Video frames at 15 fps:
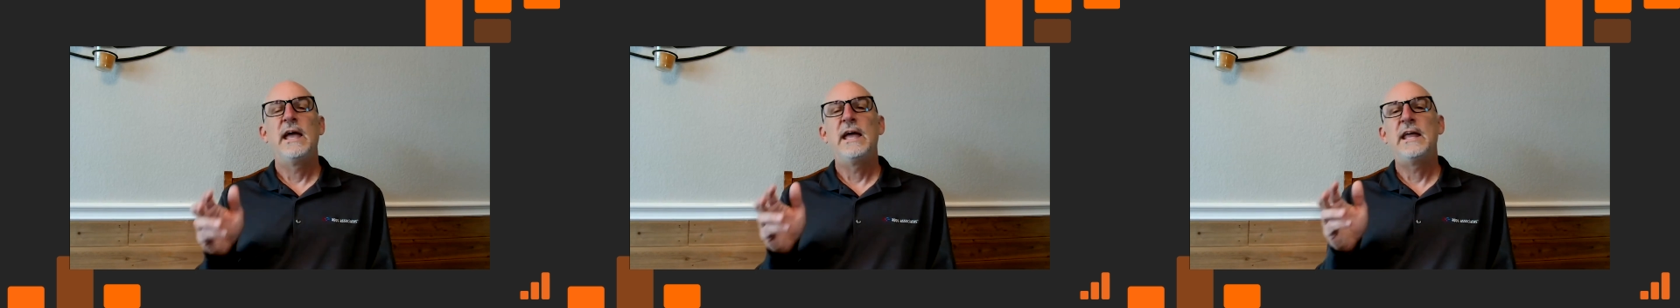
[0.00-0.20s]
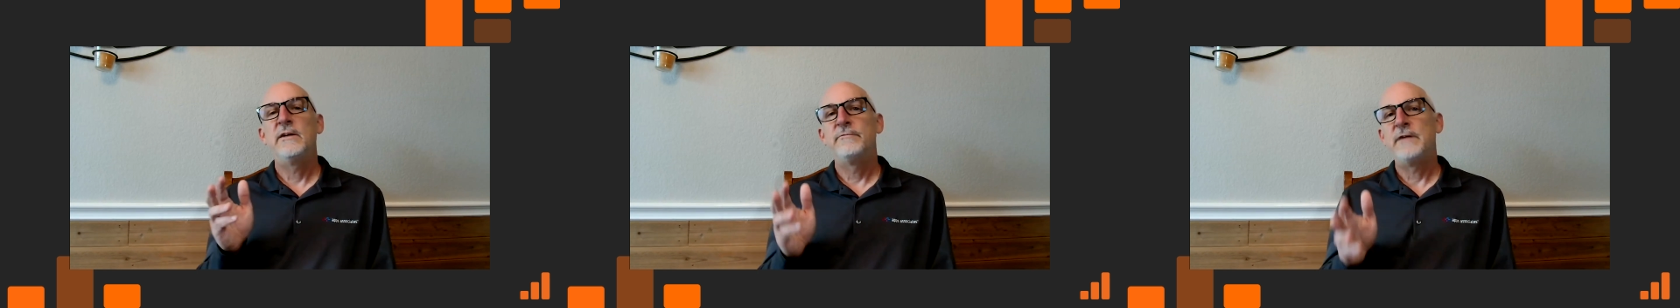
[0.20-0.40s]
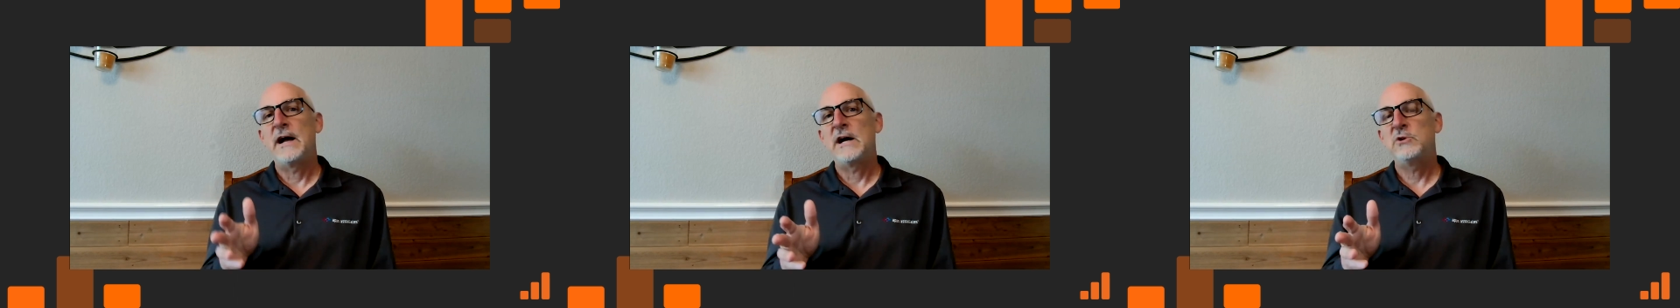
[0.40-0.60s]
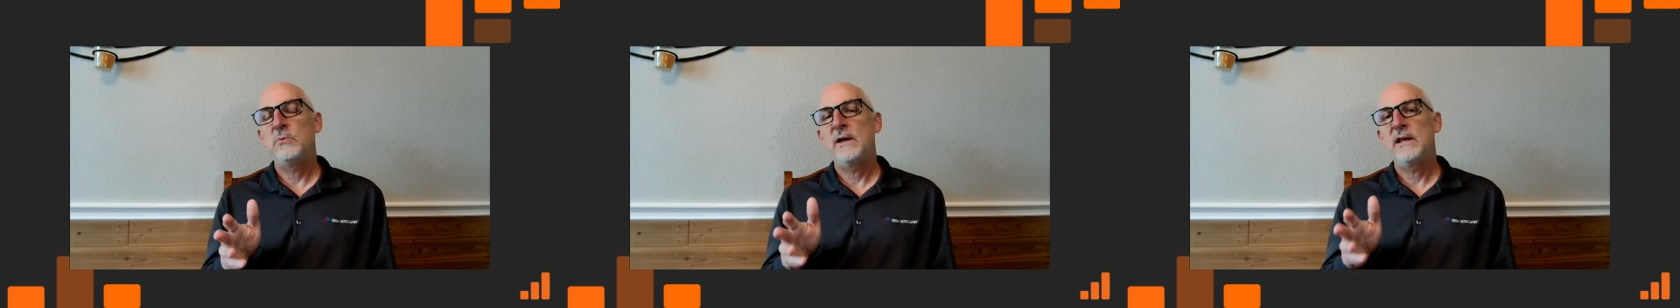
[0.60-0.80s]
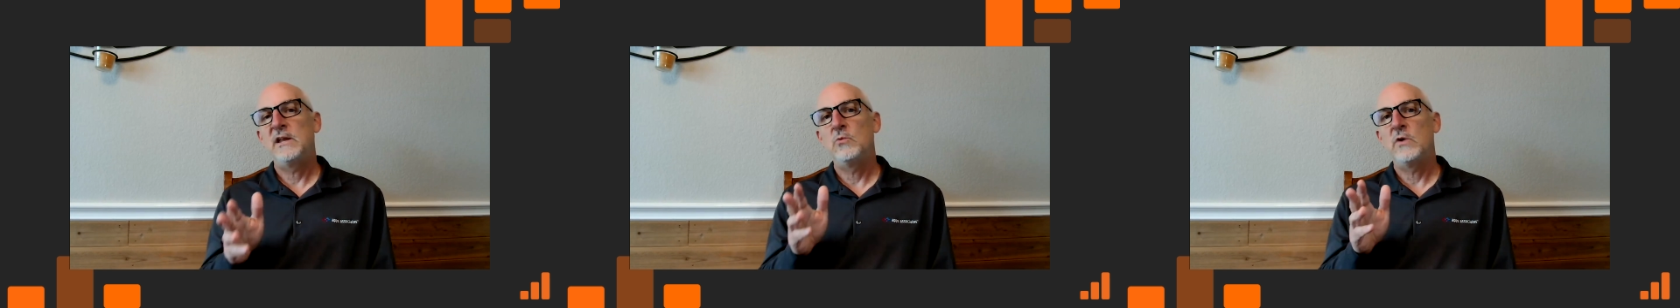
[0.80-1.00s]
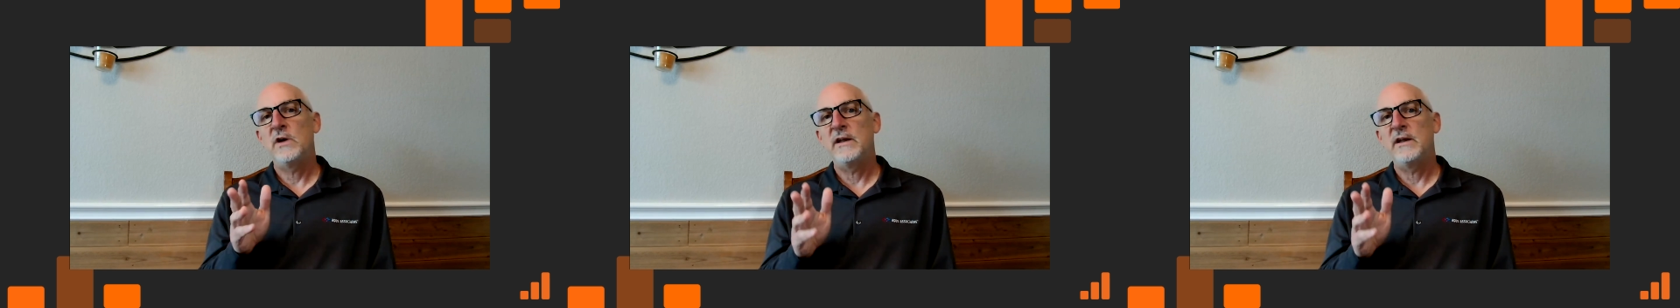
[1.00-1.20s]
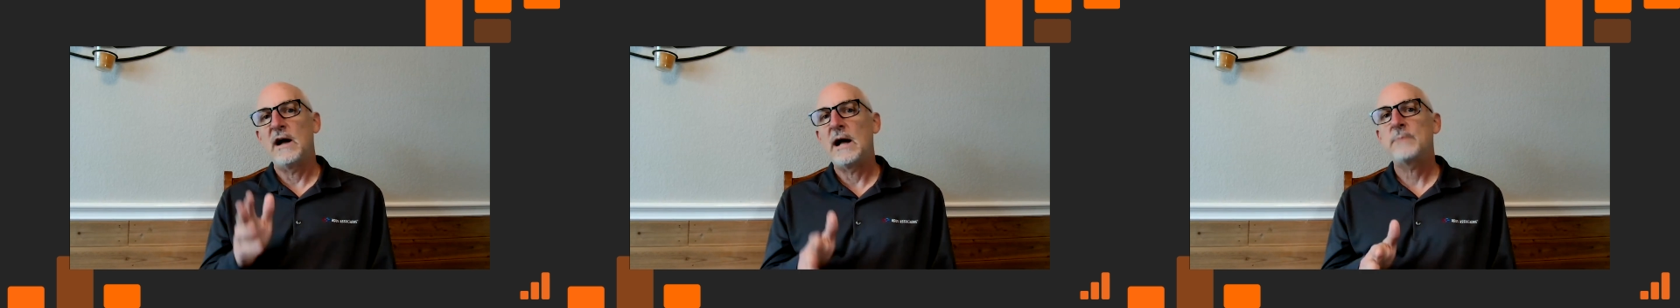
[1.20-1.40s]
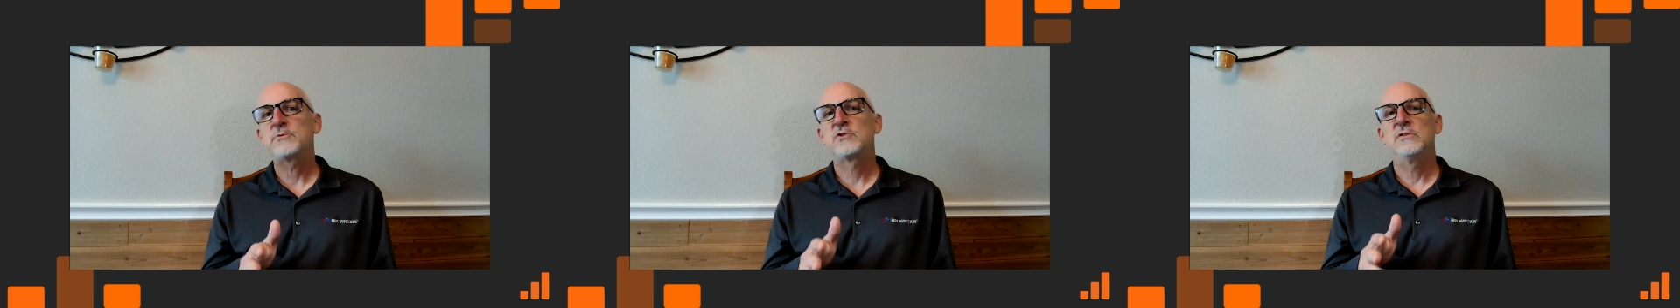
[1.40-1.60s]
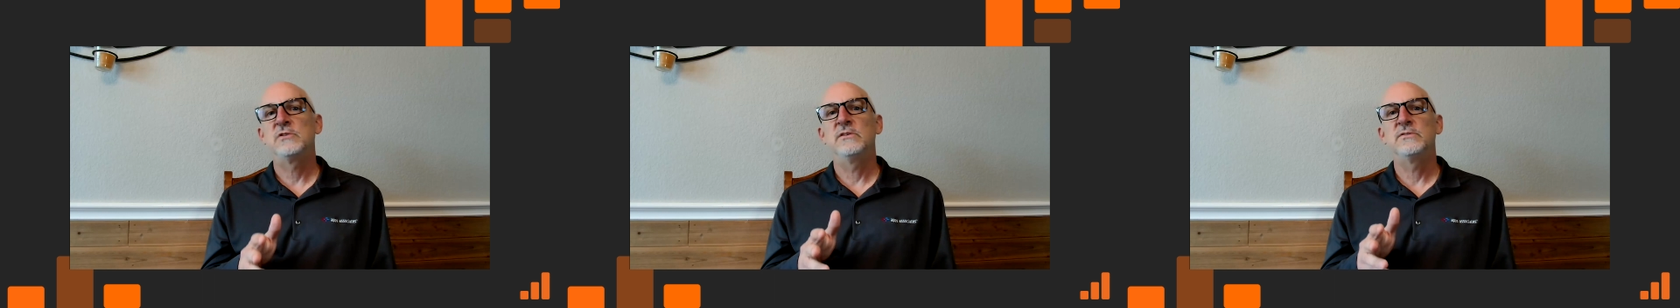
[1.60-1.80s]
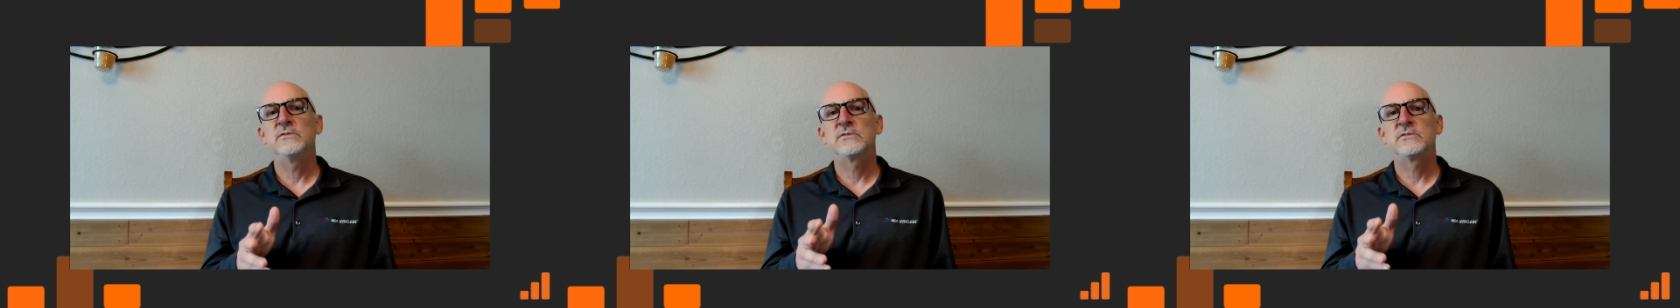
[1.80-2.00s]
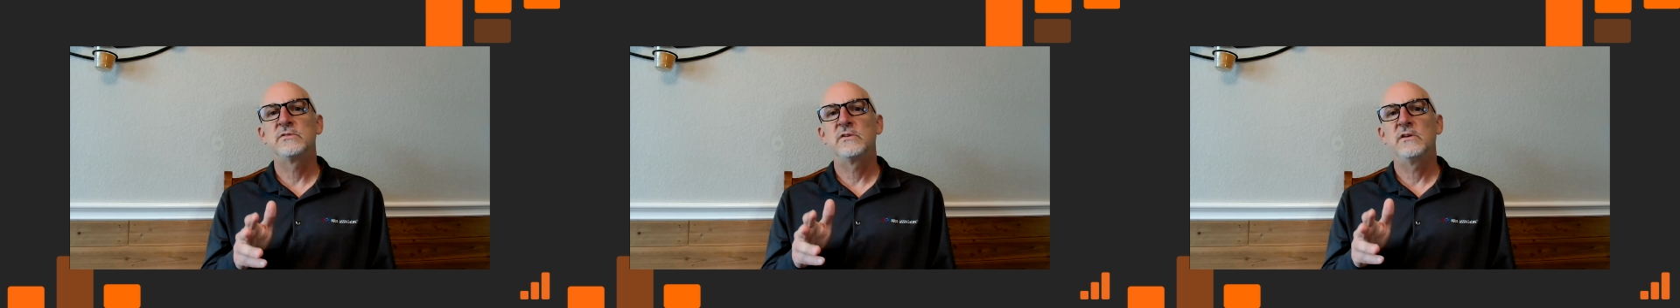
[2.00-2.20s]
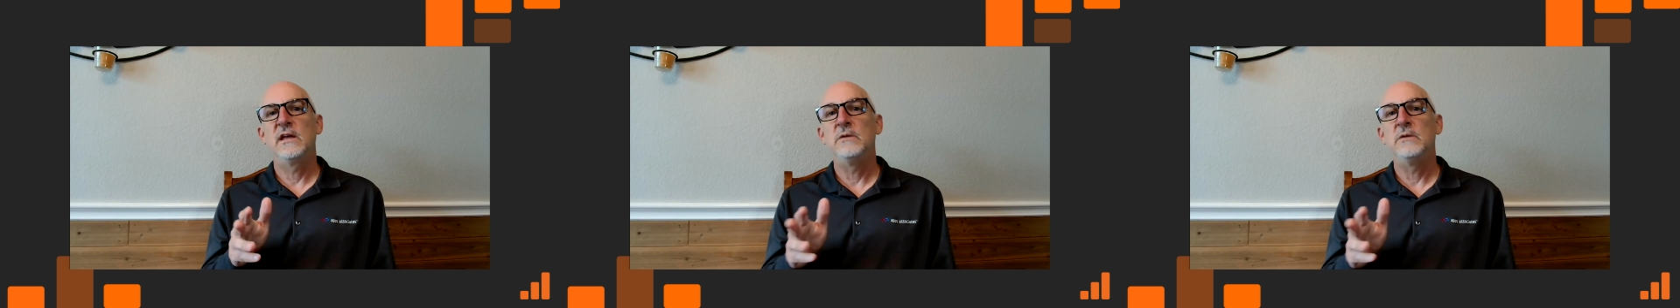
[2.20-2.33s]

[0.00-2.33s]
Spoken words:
and evaluating what options